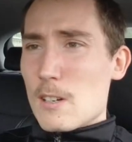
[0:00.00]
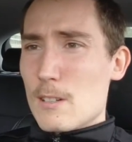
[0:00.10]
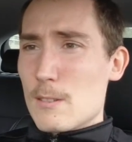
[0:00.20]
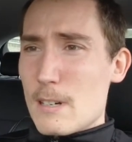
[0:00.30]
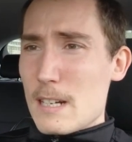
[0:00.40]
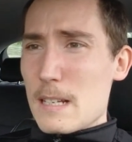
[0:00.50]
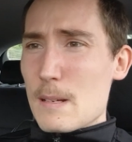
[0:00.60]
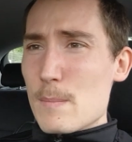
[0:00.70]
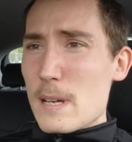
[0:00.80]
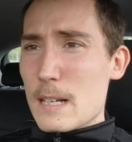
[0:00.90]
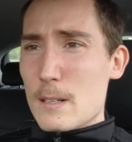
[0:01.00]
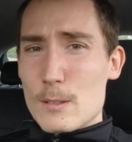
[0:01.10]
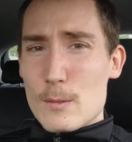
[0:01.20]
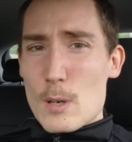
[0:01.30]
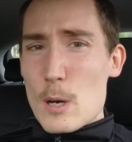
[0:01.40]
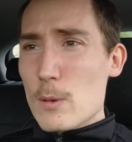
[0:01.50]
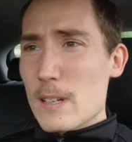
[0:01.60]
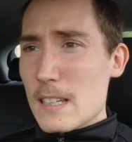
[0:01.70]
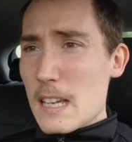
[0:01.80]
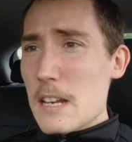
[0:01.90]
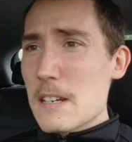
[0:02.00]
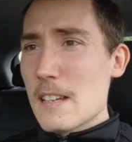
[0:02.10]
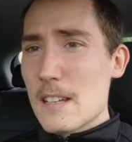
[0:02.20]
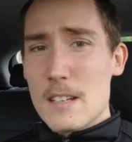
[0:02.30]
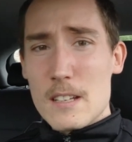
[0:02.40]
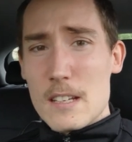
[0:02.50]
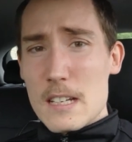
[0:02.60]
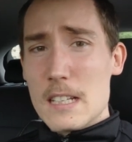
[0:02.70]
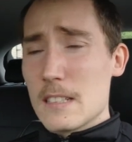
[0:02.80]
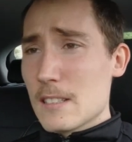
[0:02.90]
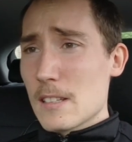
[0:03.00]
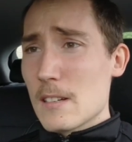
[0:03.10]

Alright, I'm back on the road again, and